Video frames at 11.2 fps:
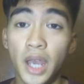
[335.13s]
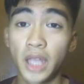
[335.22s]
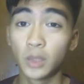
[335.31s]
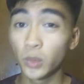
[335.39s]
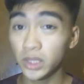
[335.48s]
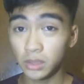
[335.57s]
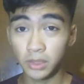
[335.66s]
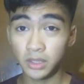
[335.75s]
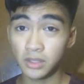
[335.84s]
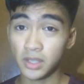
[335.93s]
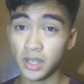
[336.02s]
And when the
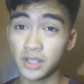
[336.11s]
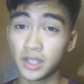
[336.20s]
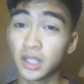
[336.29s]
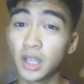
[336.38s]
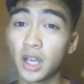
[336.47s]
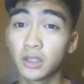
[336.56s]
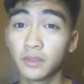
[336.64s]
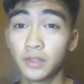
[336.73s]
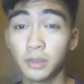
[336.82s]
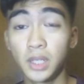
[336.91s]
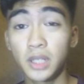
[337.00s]
monocytes got out of
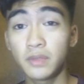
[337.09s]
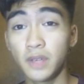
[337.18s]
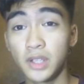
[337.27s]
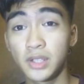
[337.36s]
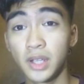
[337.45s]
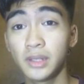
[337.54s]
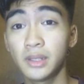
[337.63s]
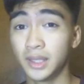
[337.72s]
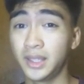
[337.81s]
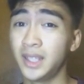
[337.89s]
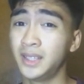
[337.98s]
the blood vessel,
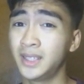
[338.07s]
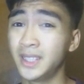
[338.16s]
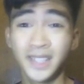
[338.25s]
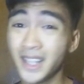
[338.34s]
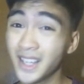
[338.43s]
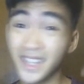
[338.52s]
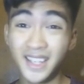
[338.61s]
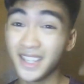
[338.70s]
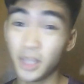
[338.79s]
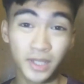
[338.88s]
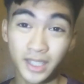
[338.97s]

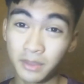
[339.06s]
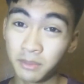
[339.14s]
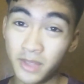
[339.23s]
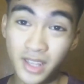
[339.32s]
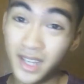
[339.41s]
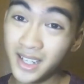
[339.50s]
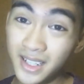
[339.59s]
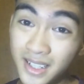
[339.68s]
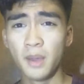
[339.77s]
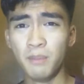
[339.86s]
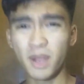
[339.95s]
they become
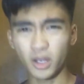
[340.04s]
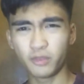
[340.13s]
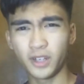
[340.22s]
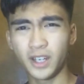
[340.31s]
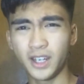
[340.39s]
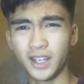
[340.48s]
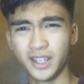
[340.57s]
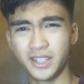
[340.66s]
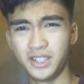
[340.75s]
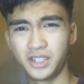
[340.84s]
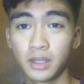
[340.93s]
the
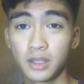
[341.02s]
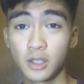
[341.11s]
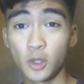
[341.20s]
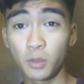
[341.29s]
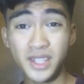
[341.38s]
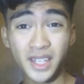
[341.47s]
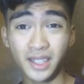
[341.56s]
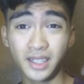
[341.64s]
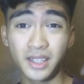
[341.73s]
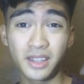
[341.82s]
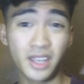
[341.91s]
macrophage. So
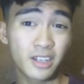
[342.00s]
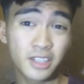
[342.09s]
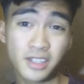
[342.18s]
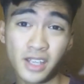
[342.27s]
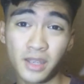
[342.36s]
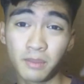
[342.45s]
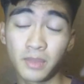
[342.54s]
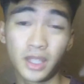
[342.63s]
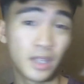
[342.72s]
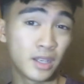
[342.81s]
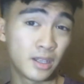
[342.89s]
basically, they are the same,
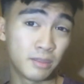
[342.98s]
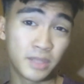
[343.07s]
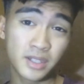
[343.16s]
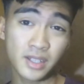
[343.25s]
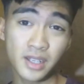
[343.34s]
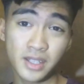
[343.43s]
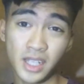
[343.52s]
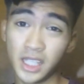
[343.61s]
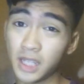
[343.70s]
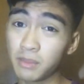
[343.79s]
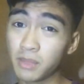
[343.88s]
the monocytes
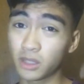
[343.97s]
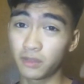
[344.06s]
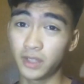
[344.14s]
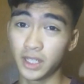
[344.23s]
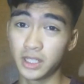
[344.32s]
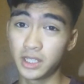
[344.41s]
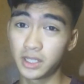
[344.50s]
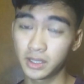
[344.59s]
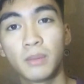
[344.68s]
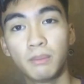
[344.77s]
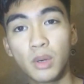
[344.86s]
and the macrophage.
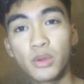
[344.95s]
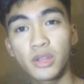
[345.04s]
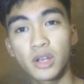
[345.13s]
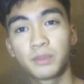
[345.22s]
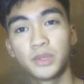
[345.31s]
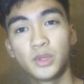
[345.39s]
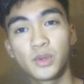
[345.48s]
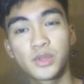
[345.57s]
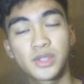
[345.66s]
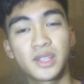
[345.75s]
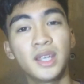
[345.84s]
Both are
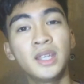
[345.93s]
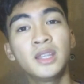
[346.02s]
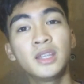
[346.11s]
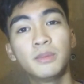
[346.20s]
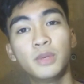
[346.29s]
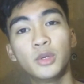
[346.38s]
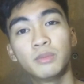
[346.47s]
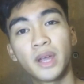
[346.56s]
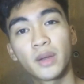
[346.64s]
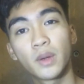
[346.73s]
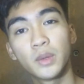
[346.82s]
produced in the bone
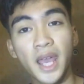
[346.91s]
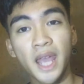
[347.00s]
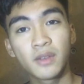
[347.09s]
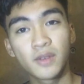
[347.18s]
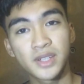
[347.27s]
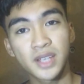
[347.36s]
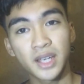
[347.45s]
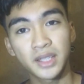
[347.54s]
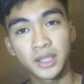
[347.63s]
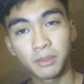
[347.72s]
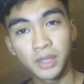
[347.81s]
marrow and
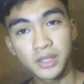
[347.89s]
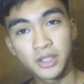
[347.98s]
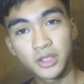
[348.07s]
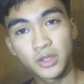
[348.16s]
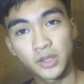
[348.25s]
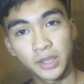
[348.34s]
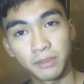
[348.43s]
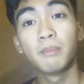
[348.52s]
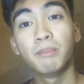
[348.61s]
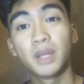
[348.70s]
reside in the bloodstream.